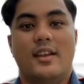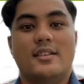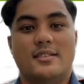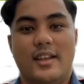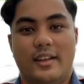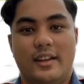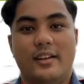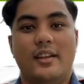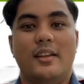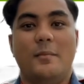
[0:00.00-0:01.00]
Second,
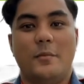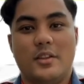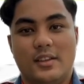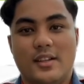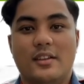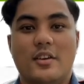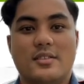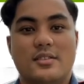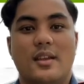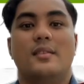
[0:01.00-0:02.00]
important
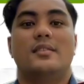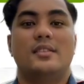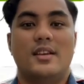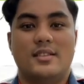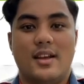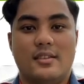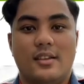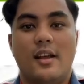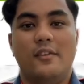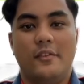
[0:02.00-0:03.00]
concepts such as
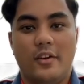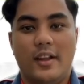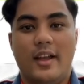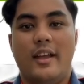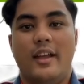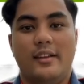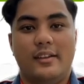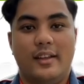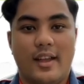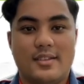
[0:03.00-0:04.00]
alveolar
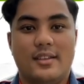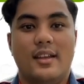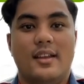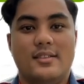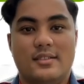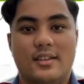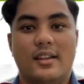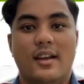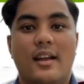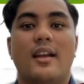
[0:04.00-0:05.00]
and gas exchange
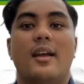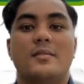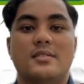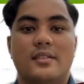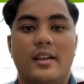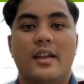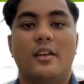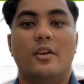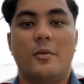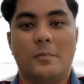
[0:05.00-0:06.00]
are abstract and
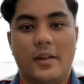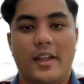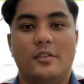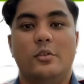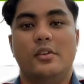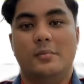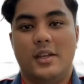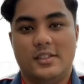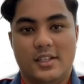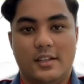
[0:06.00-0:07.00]
complex to
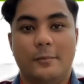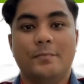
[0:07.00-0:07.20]
imagine.